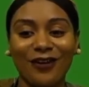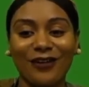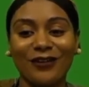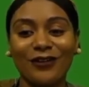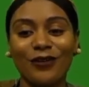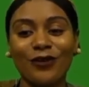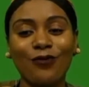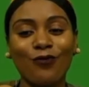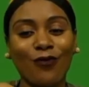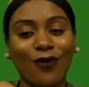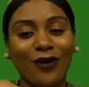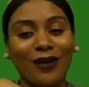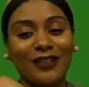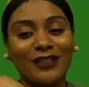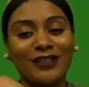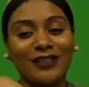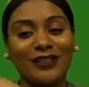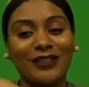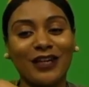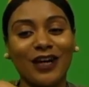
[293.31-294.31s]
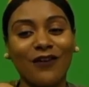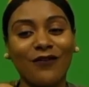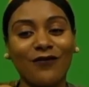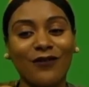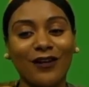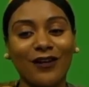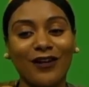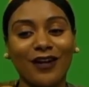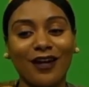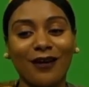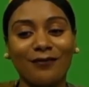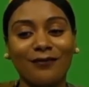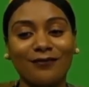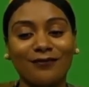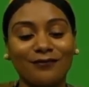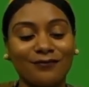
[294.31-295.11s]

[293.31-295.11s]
you want to just cover it up.